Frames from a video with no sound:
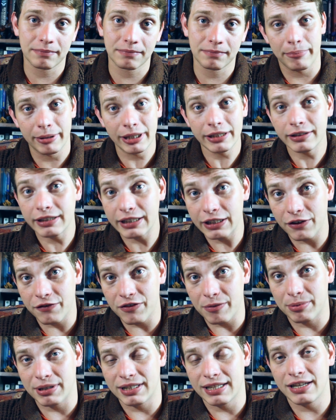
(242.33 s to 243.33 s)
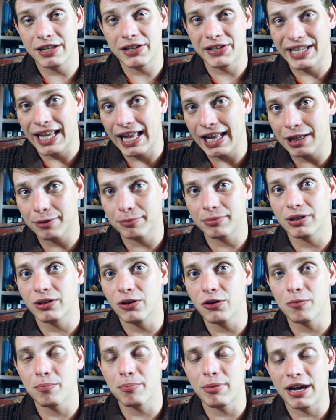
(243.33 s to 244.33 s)
The building of the placenta is helped
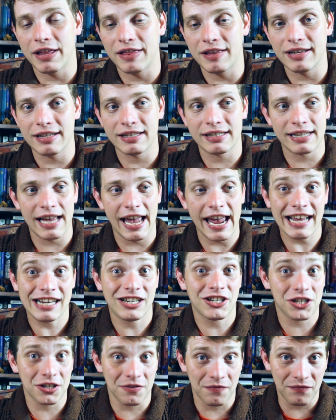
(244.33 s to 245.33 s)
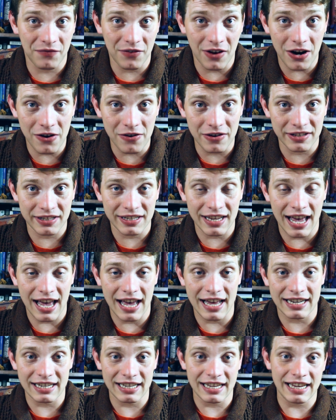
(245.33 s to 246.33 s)
along by this ancient virus,
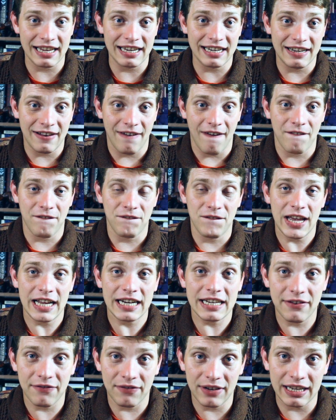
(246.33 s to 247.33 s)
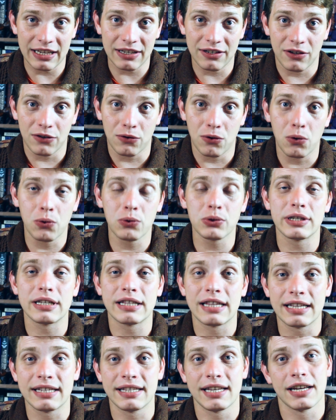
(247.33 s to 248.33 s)
and it effectively
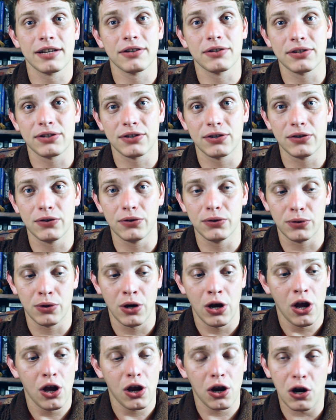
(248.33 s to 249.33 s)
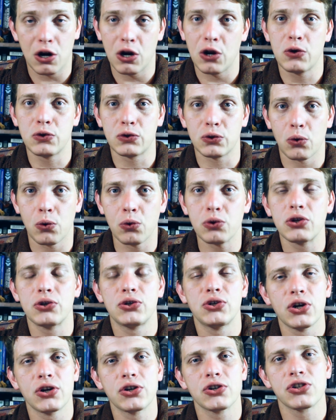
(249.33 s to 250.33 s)
causes the cells to close all the
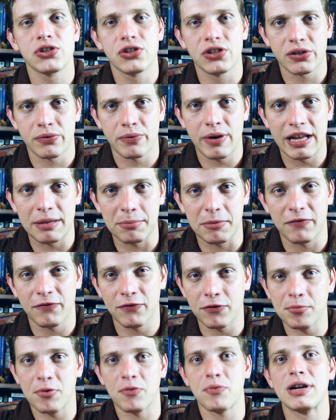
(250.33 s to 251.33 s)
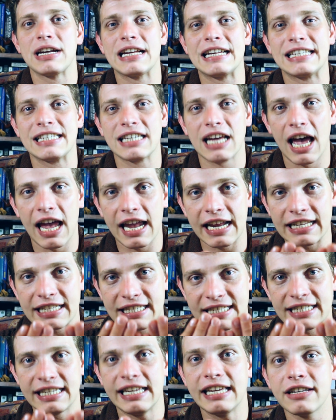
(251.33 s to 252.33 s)
junctions around them and form a really tight
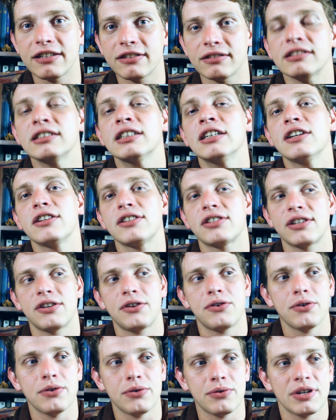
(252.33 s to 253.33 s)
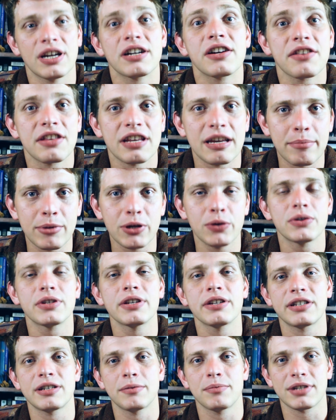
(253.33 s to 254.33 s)
seal, so none of the immune
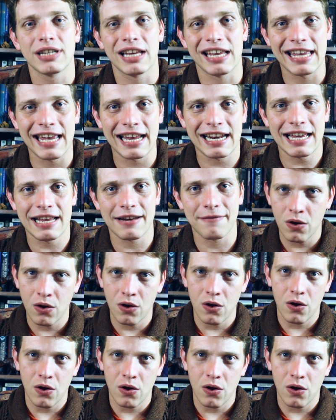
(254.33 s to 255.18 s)
systems can get in.